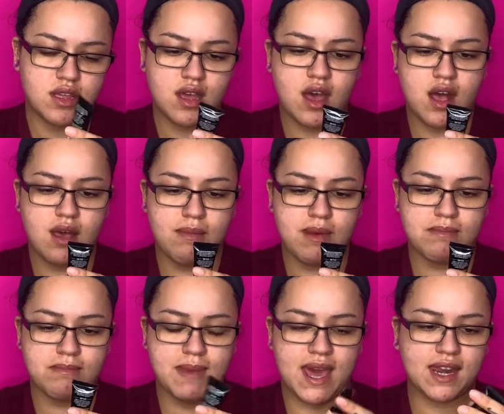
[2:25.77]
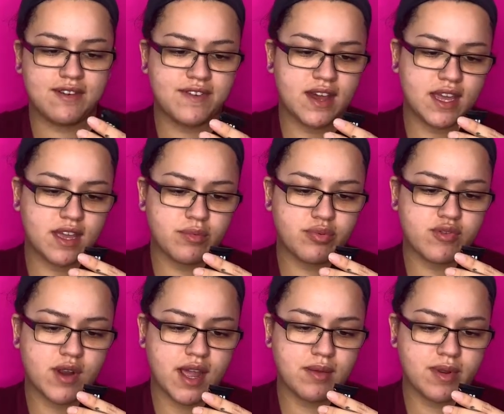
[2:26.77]
Mattifying
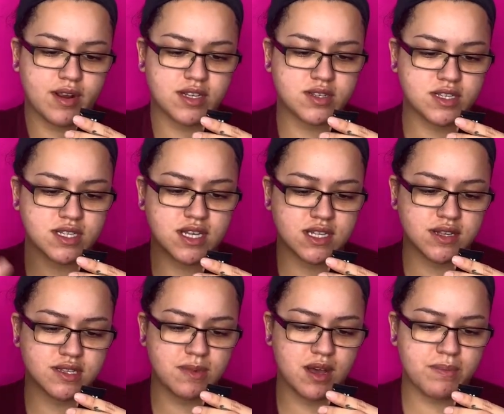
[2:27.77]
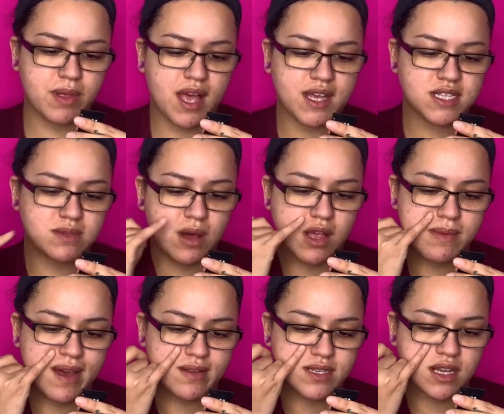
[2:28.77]
Primer. So it just says apply a small
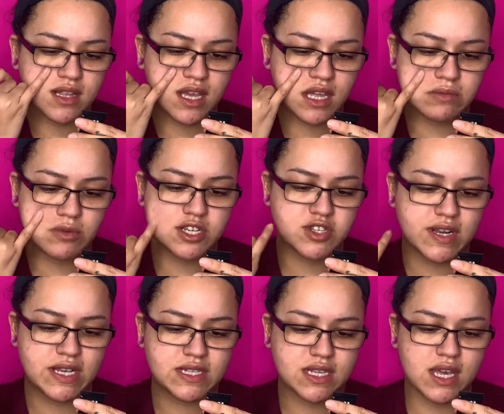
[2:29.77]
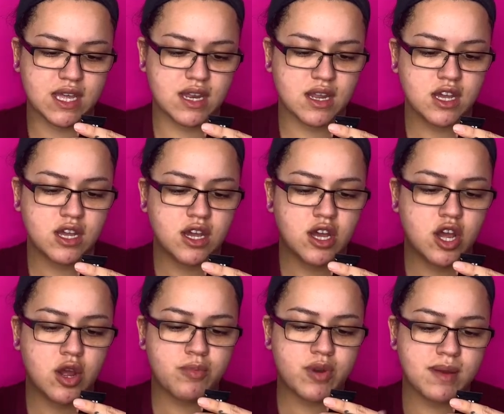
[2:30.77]
amount to clean, moisturize skin.
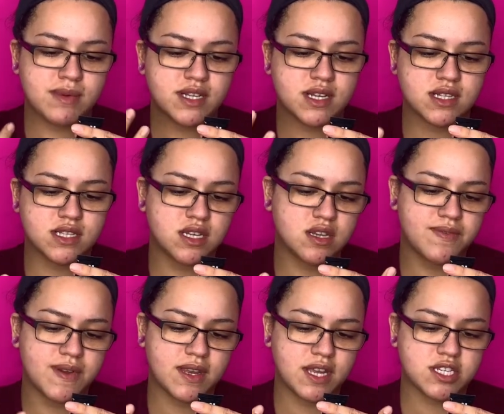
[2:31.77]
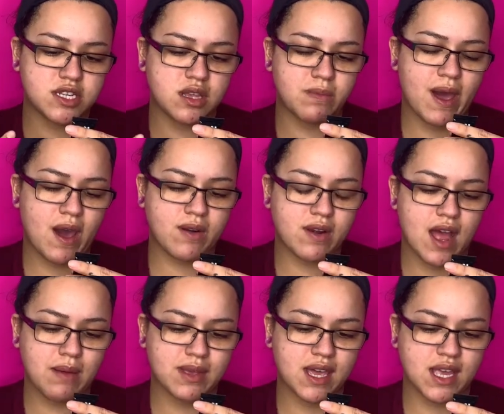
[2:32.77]
Primer to concealer, foundation, and powder
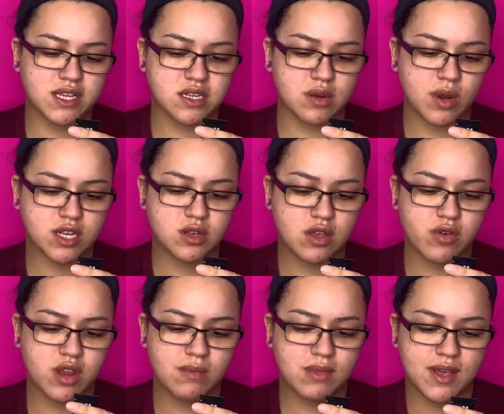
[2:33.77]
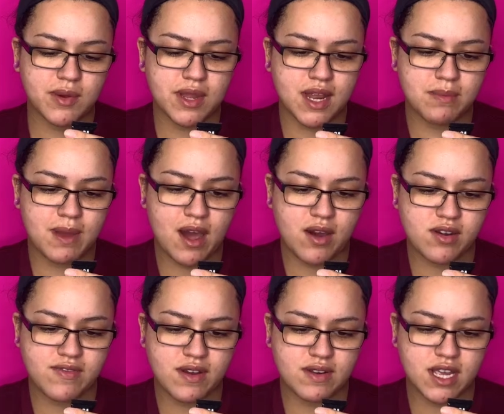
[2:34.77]
application. Works with cream, liquid, and
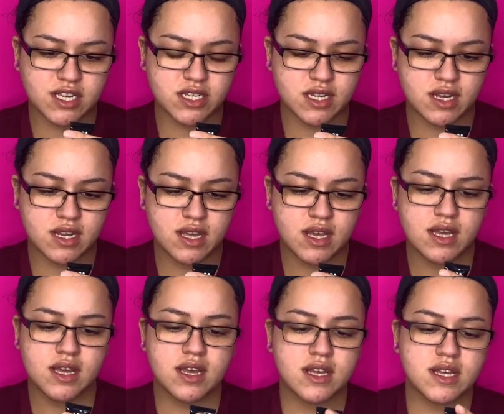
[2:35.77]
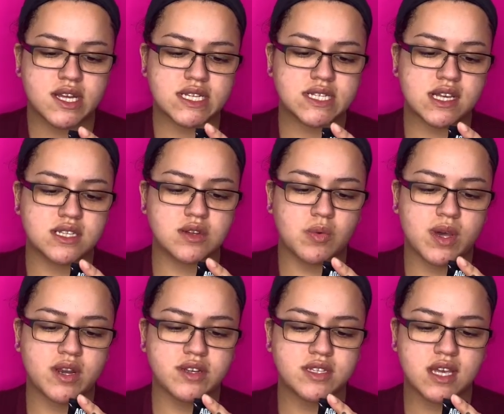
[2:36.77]
powder foundation. It says the
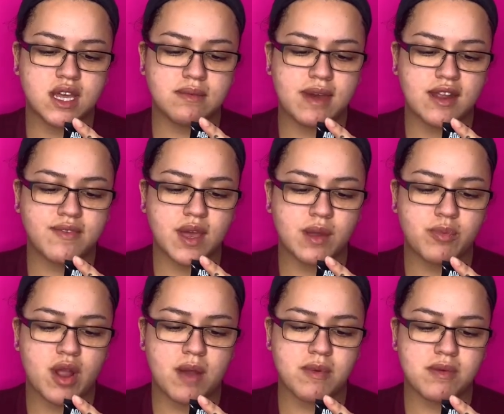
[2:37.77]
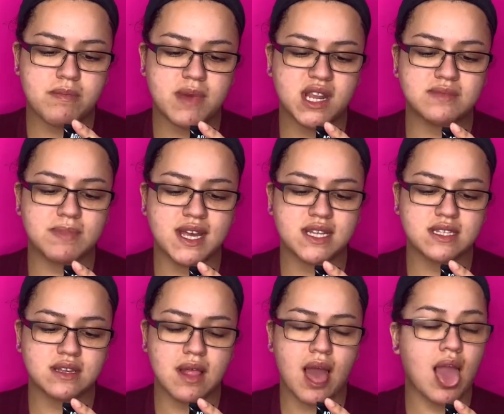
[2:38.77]
Wander Skin Mattifying Primer
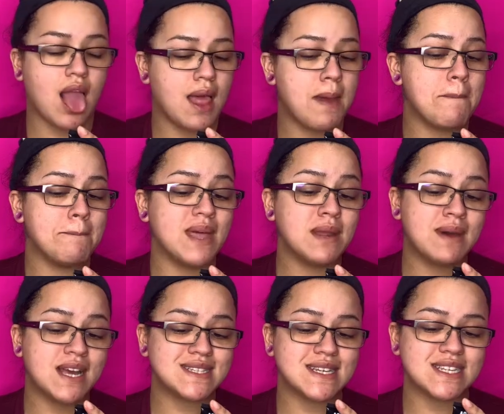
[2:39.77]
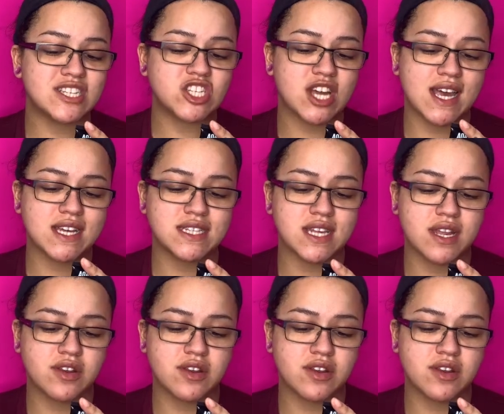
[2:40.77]
minimizes shine